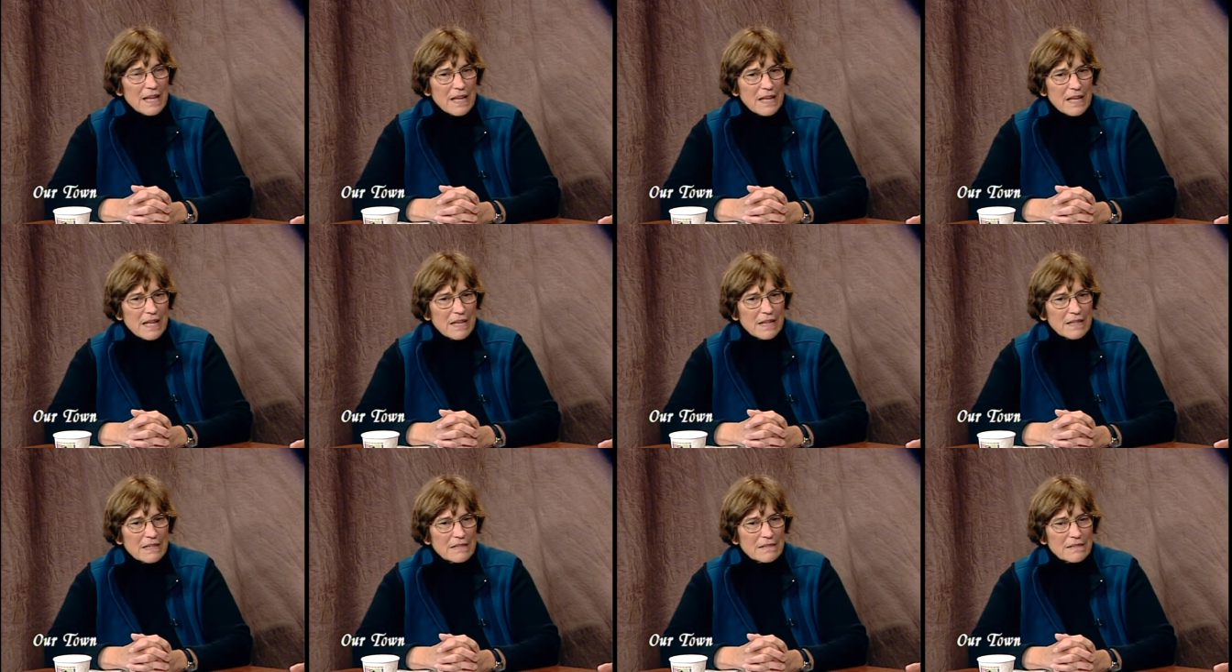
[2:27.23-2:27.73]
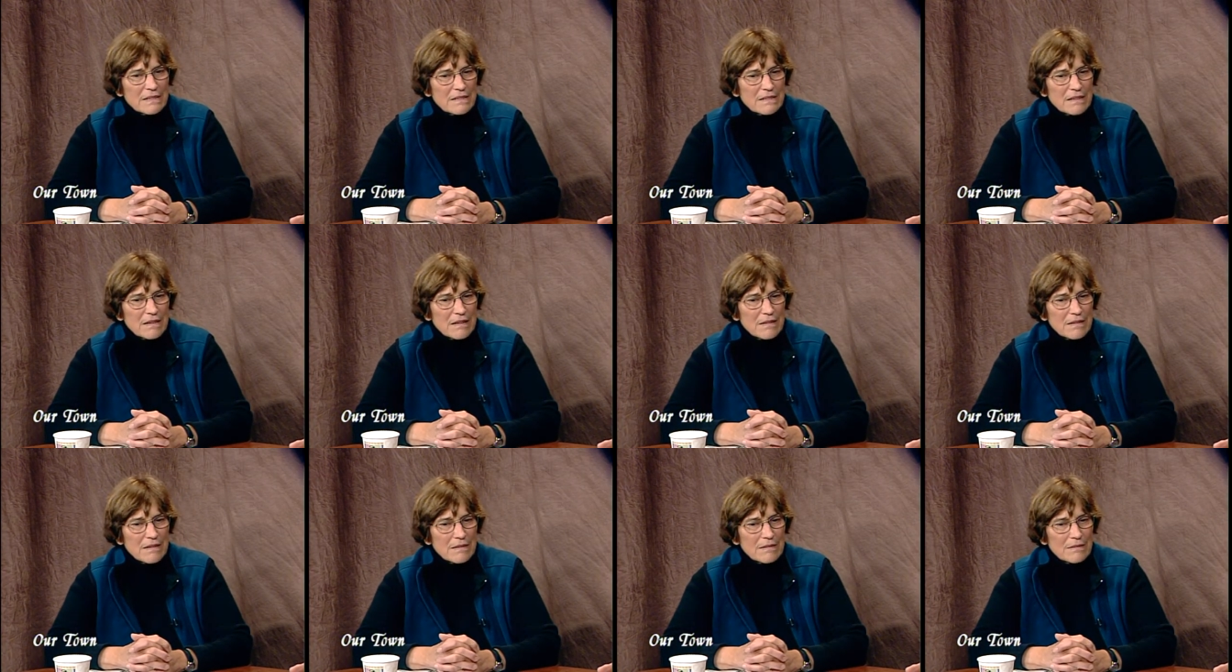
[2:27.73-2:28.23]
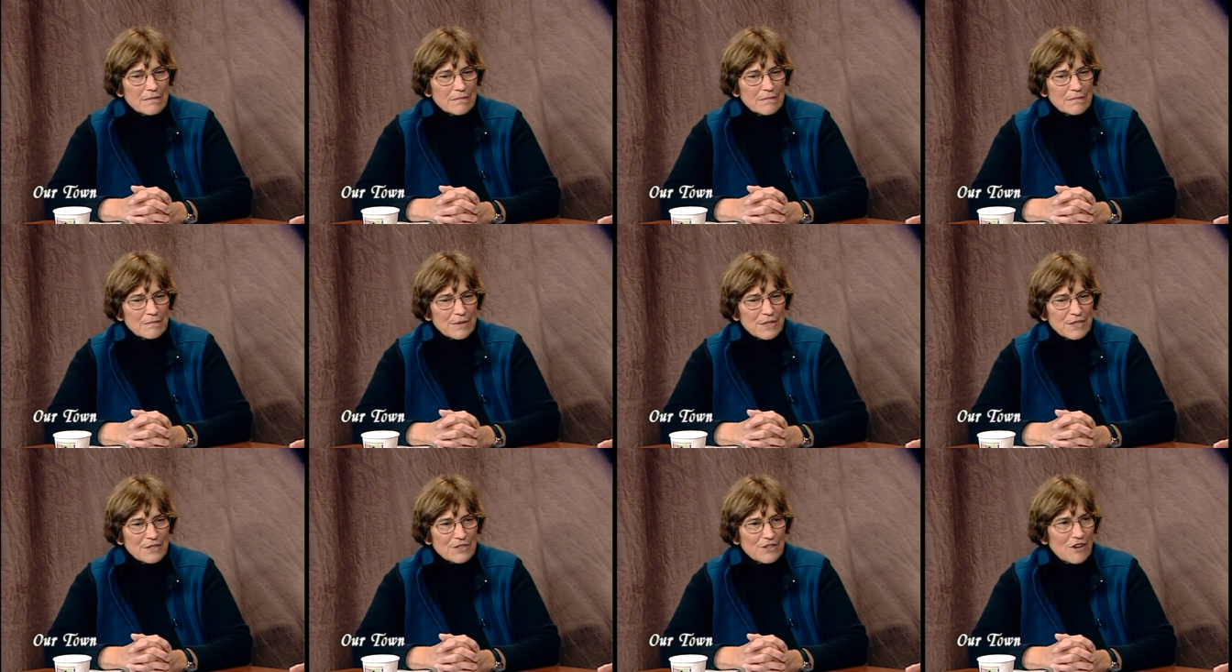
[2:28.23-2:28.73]
And uh,
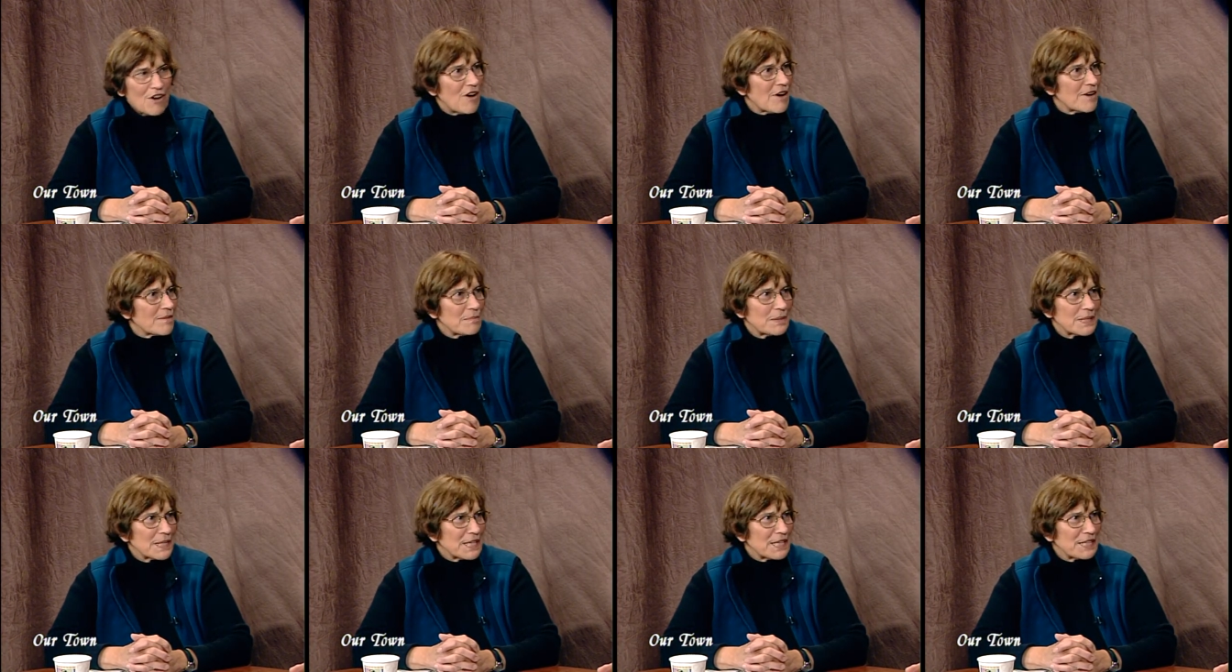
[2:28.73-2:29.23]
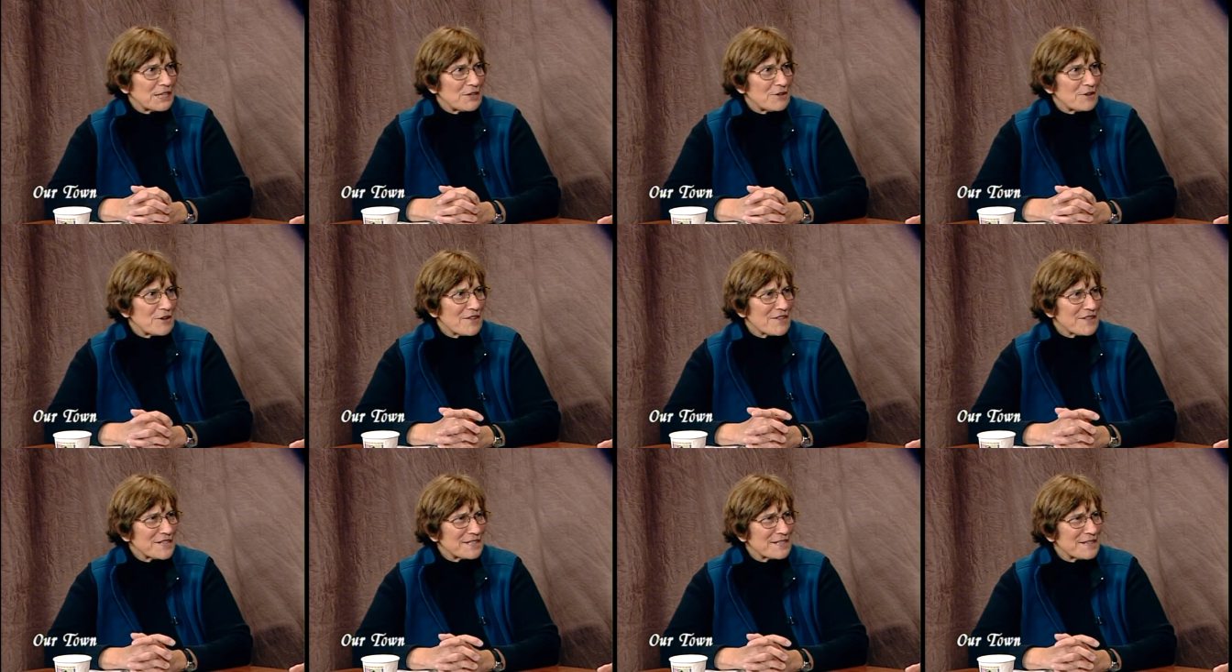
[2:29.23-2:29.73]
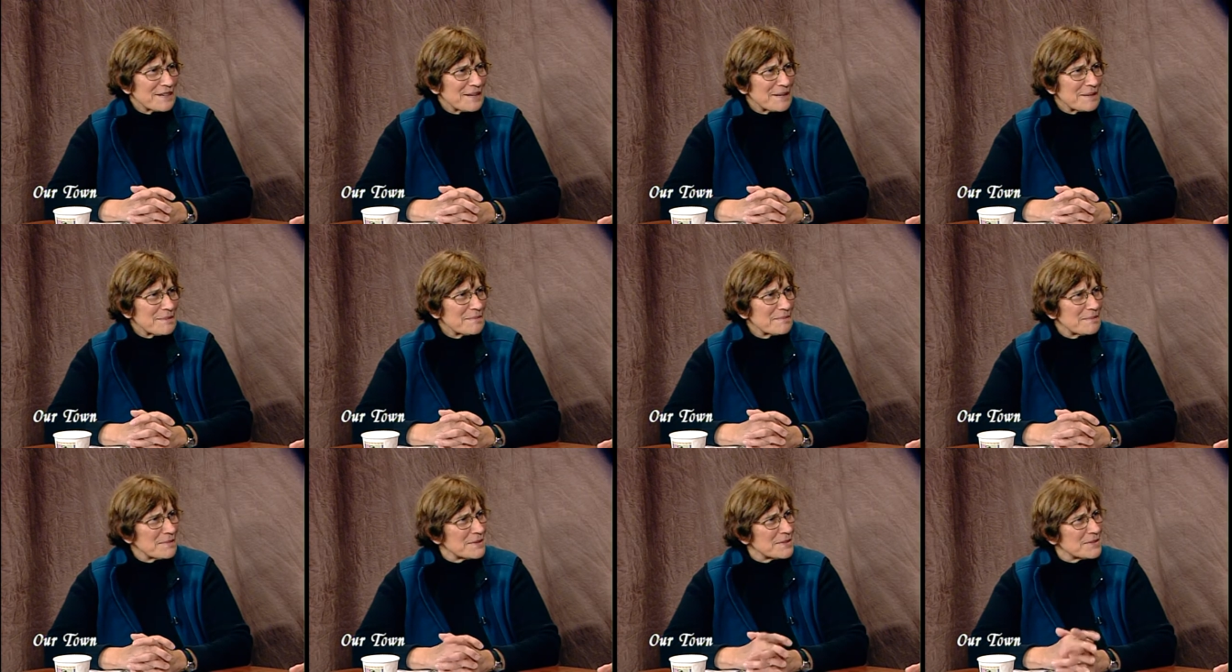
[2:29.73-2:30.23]
we talk planning all the
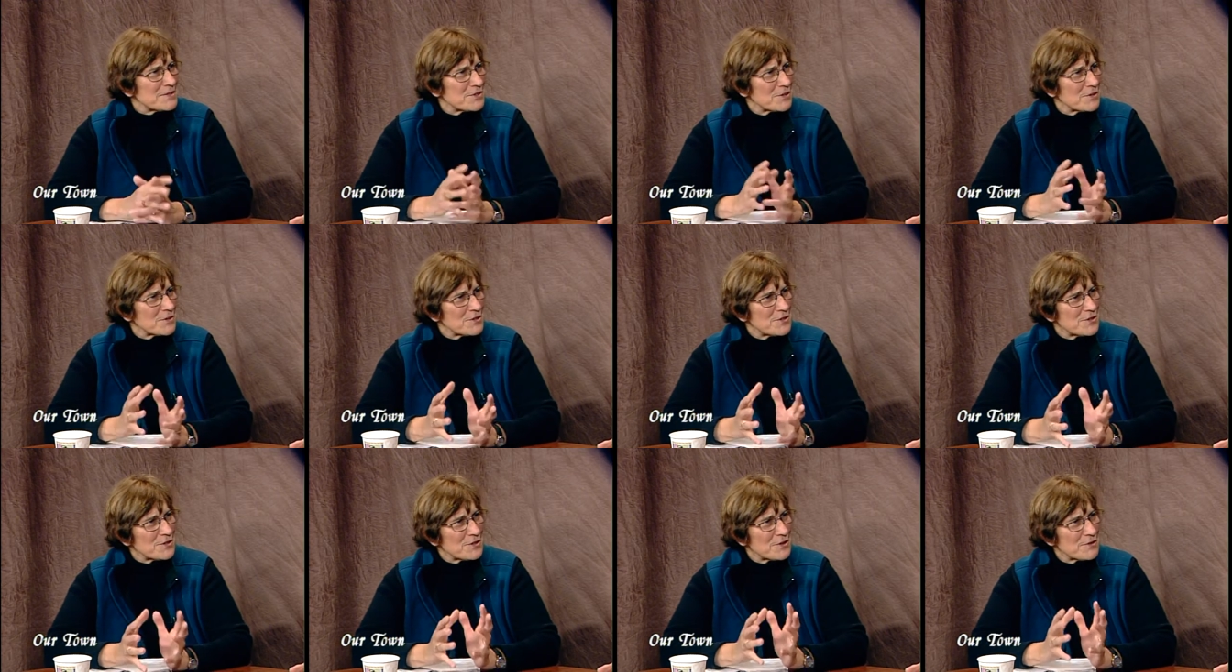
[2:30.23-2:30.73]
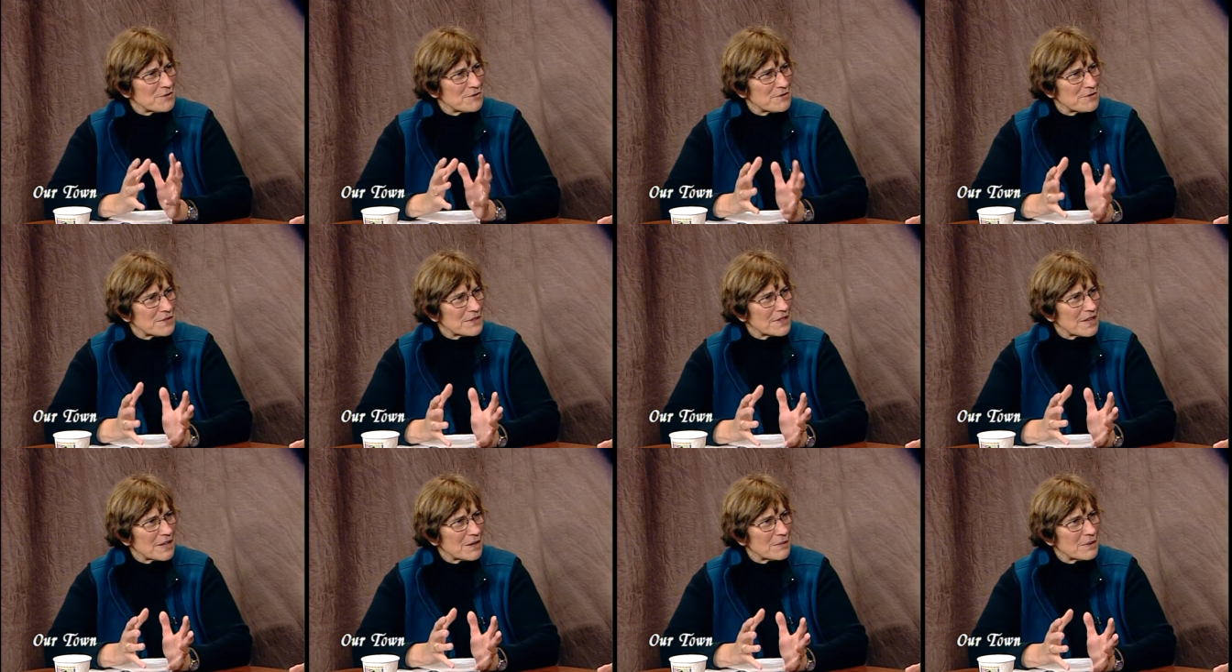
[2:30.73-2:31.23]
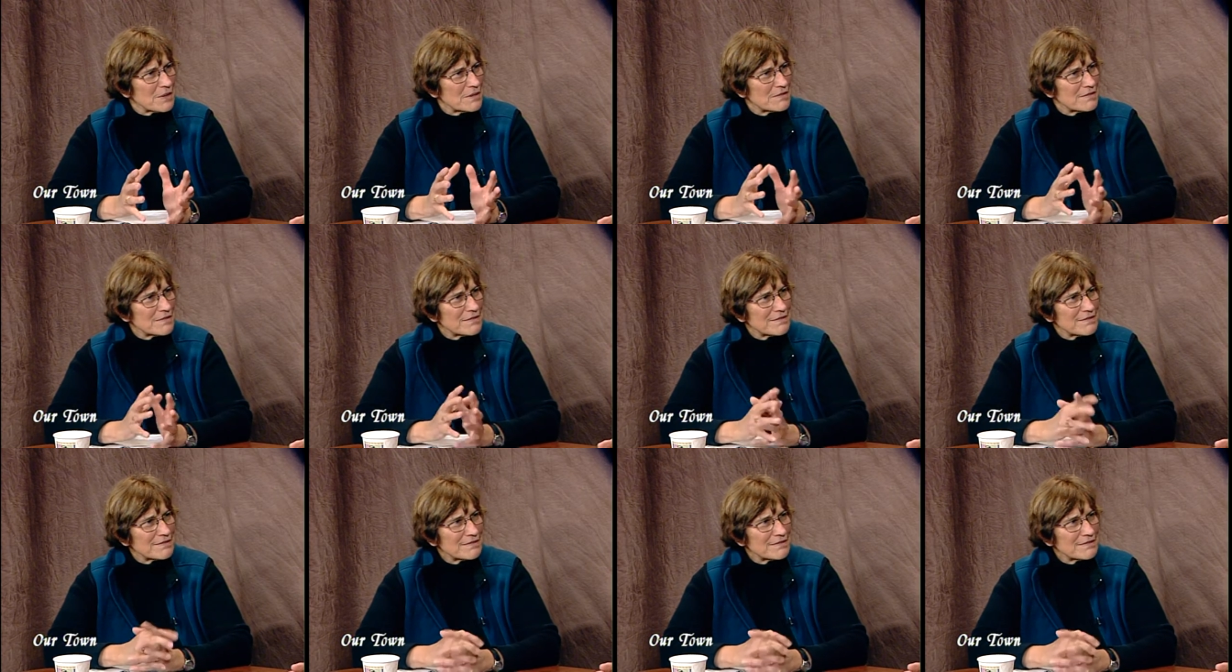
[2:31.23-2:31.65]
time, so you don't feel like we've